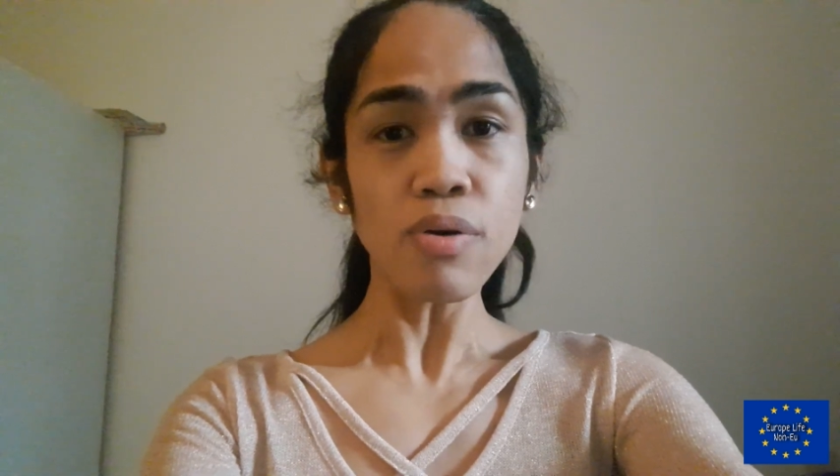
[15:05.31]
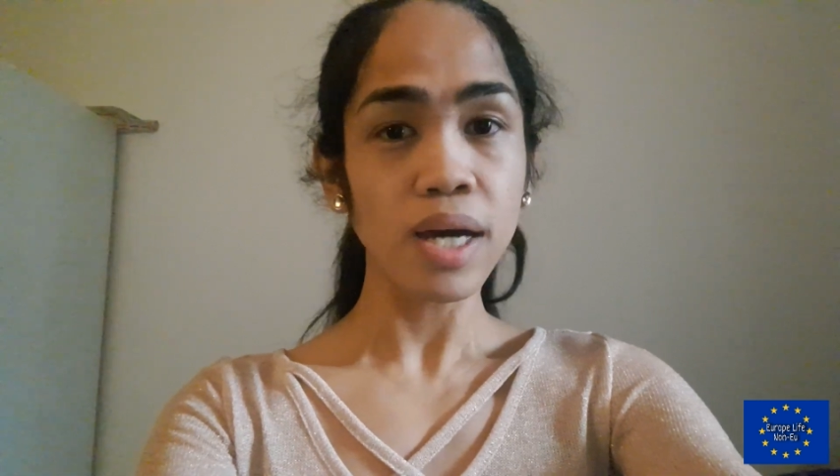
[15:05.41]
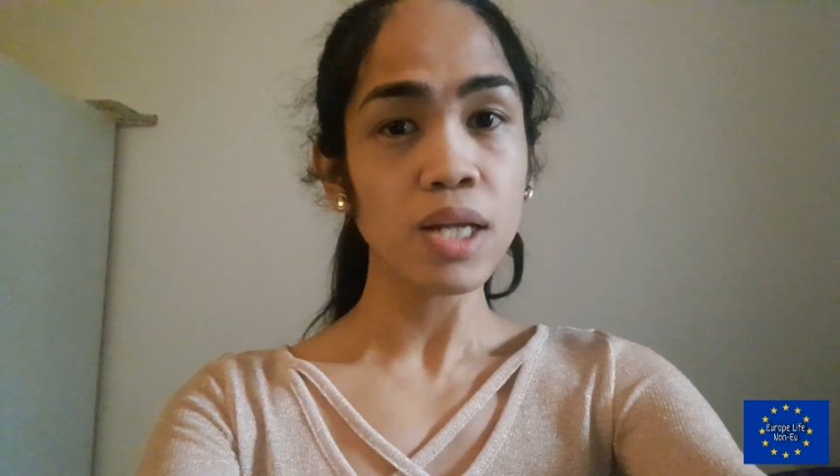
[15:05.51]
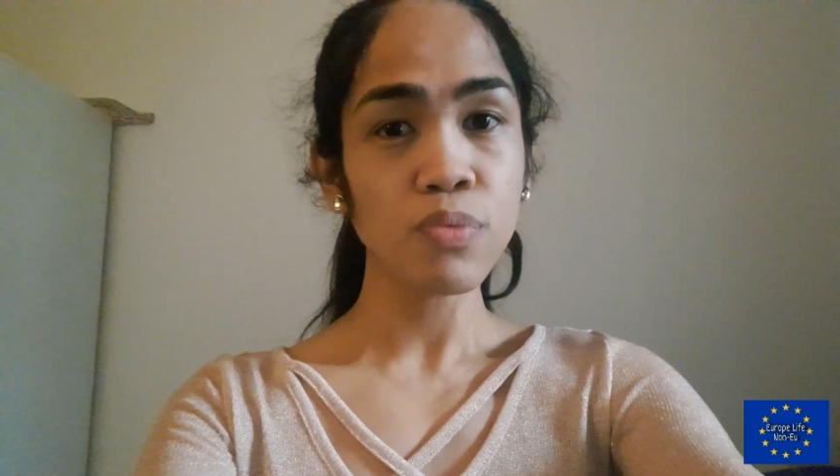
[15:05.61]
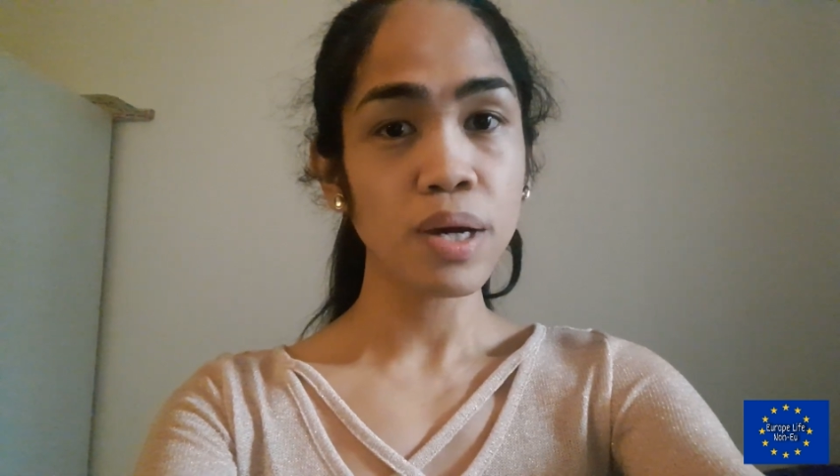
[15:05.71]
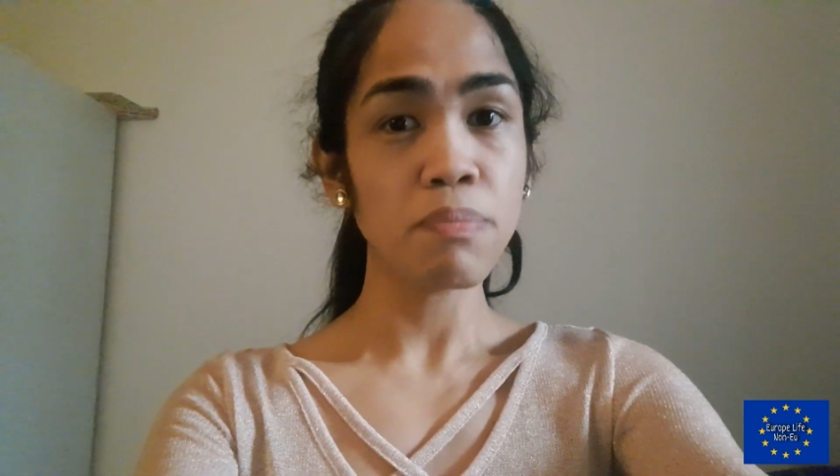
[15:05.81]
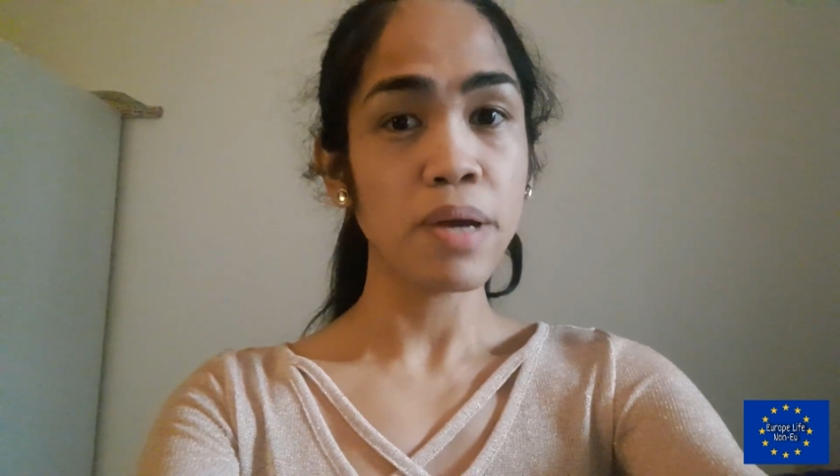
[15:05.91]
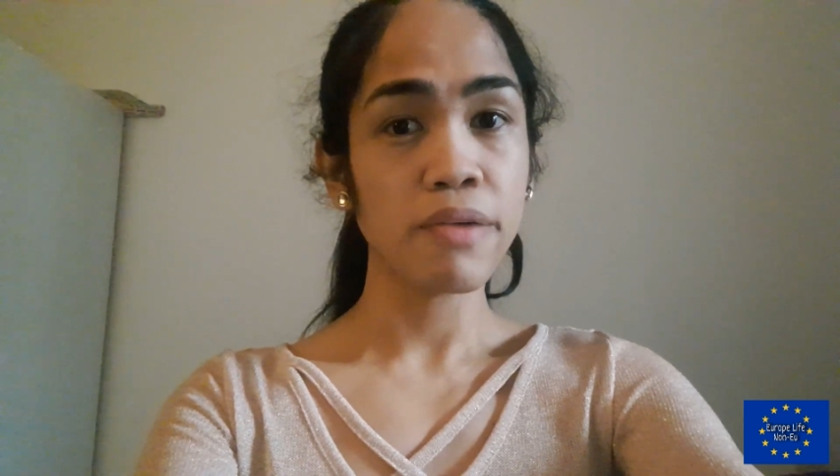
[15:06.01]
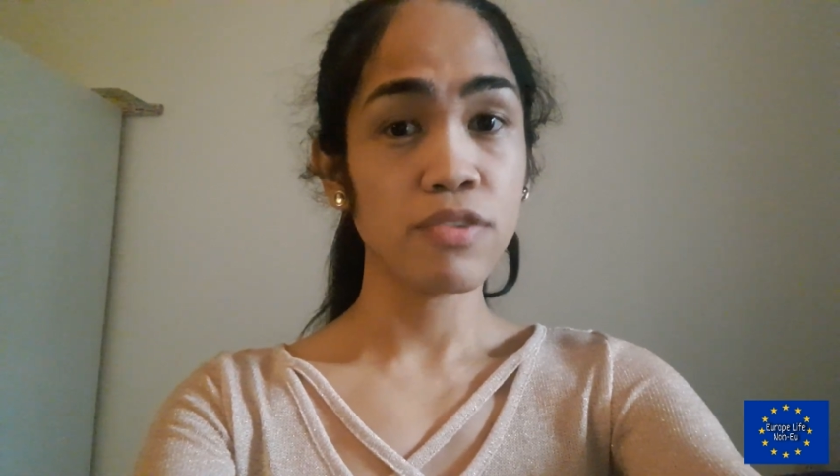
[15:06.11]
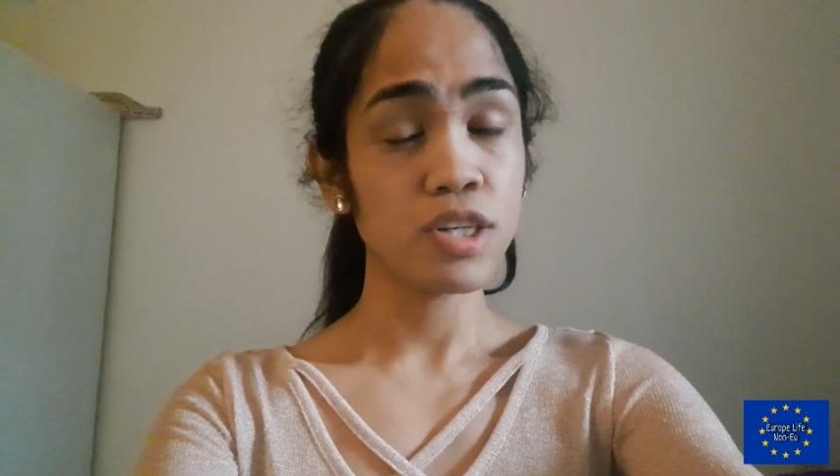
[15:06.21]
can we
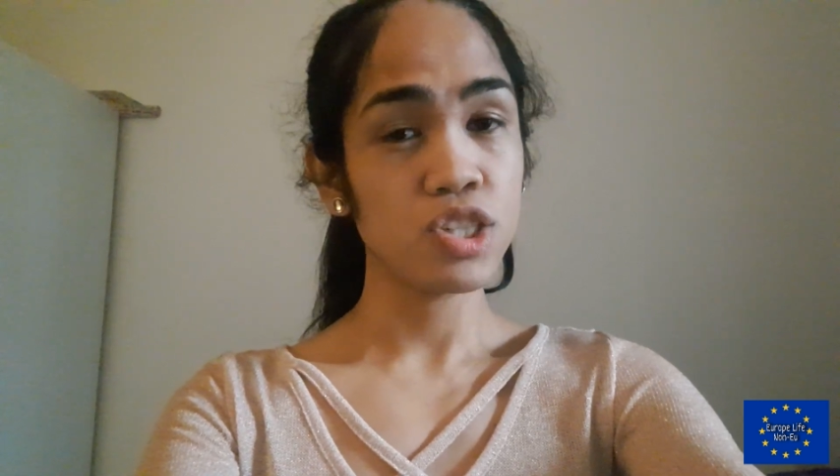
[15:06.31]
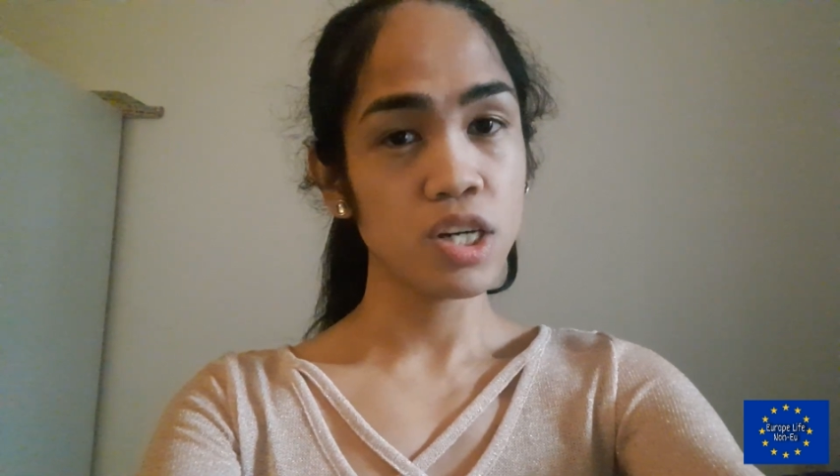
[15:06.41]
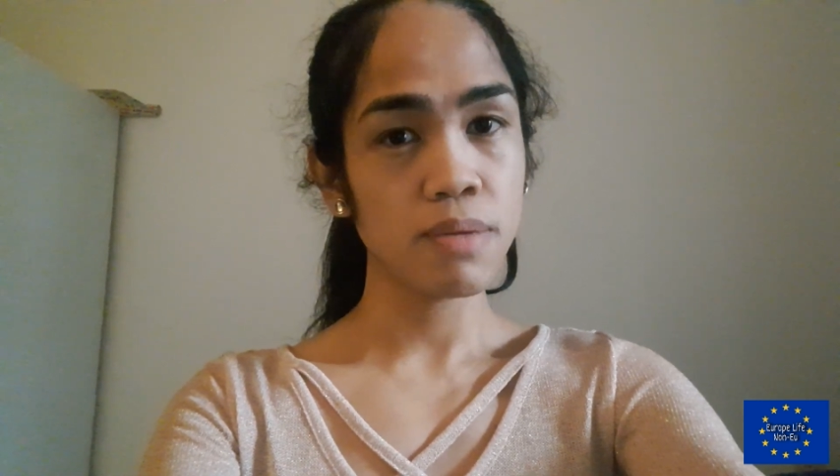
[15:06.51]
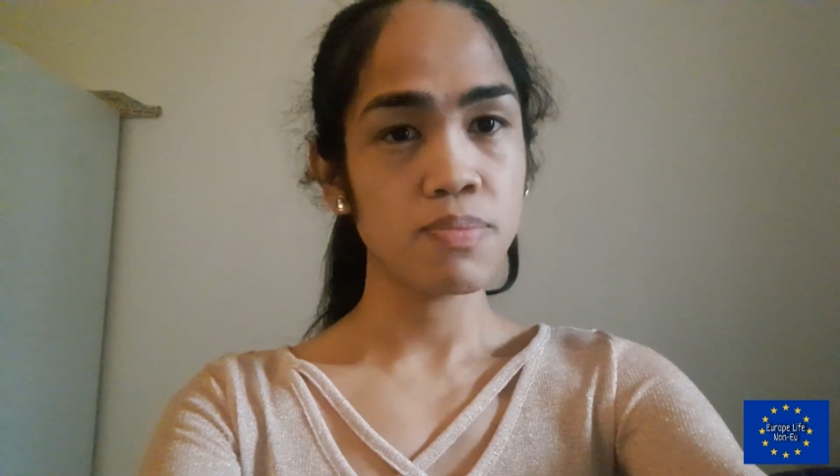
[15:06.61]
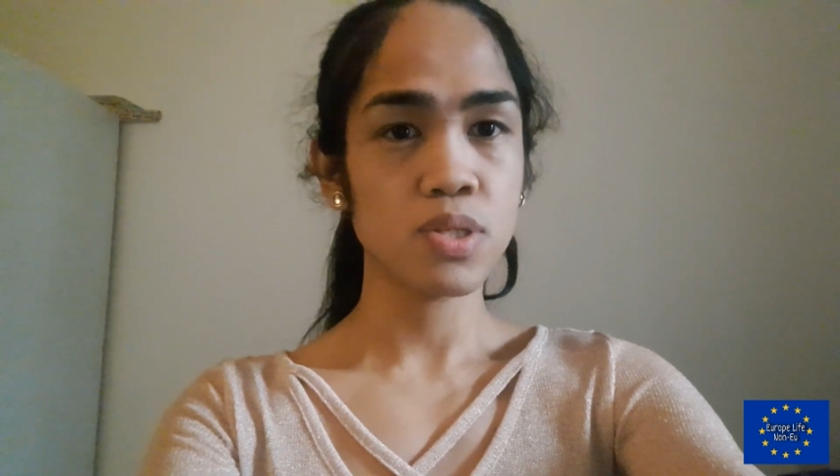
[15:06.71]
apply for a job?